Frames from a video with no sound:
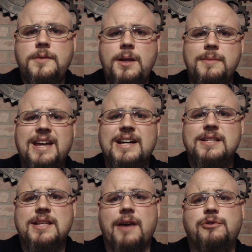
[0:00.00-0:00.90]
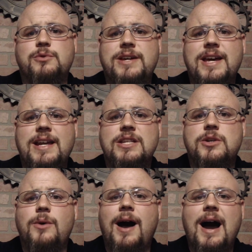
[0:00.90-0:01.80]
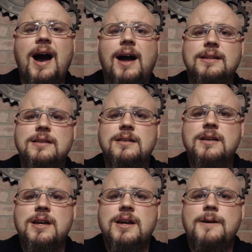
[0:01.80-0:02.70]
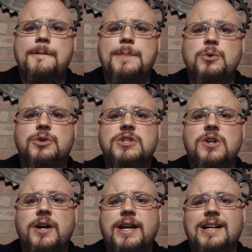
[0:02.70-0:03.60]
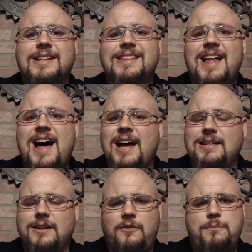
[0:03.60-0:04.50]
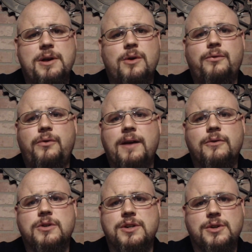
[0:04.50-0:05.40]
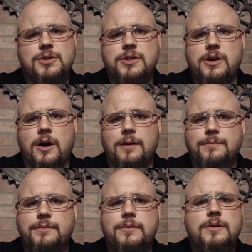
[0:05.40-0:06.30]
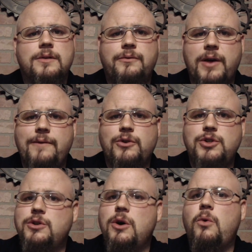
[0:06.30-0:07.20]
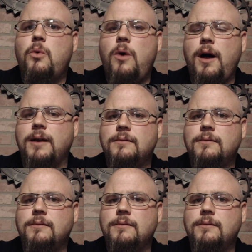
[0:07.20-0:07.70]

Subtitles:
Because if you get it too hot, you will start getting a lot of bitter flavors in your cigar. Flavors you don't want.